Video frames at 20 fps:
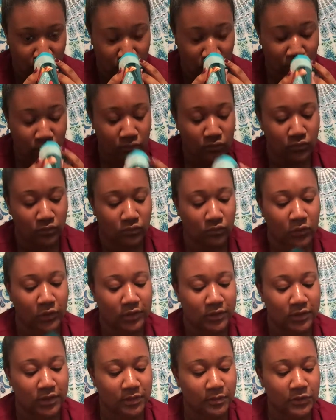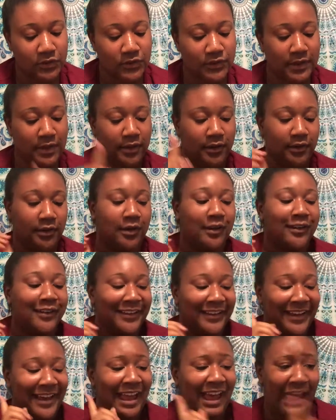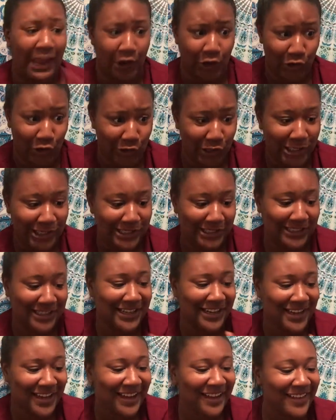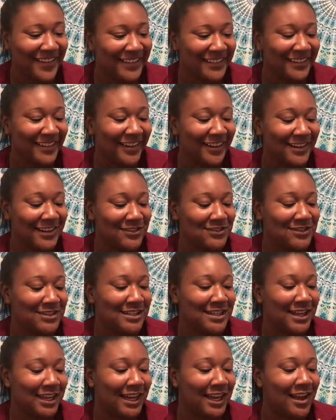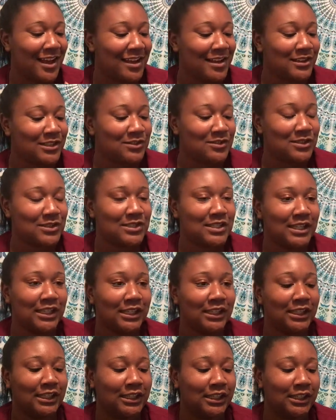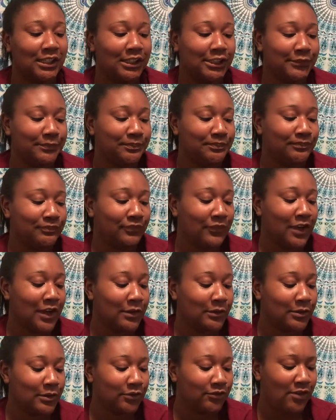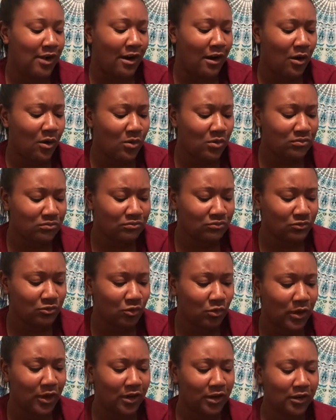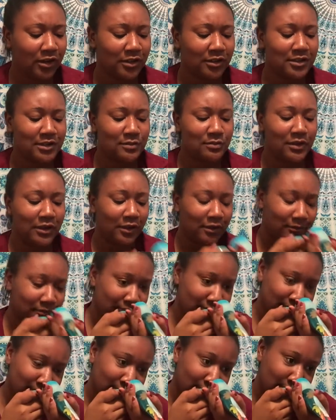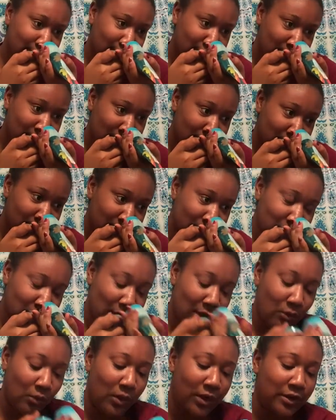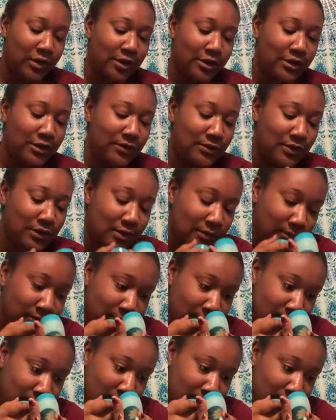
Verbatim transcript: Mmm, this smells like hair grease. Not even kidding. It smells like, uh, I don't know if I'll wear it, but not wear it, use it.